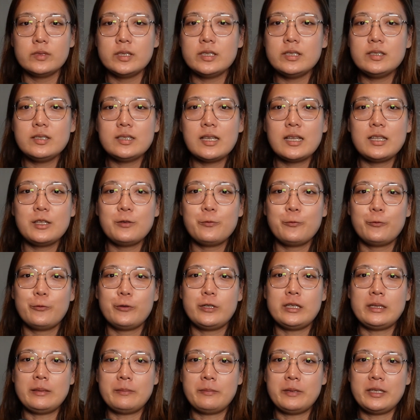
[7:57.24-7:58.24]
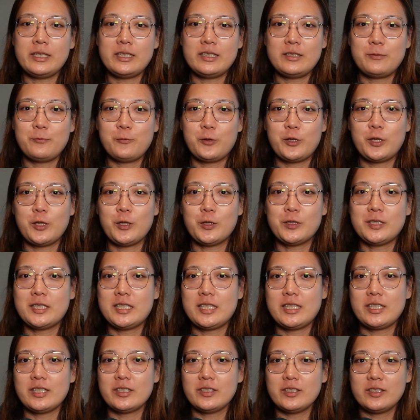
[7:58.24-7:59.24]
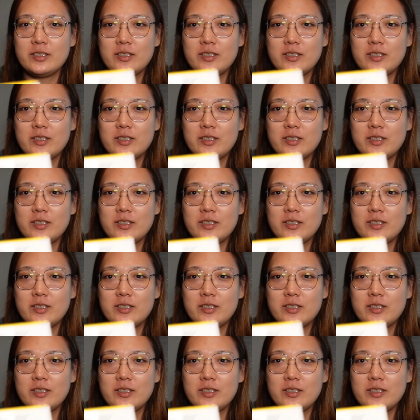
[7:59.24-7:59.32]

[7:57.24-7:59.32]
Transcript: These are the freebies from the hotel.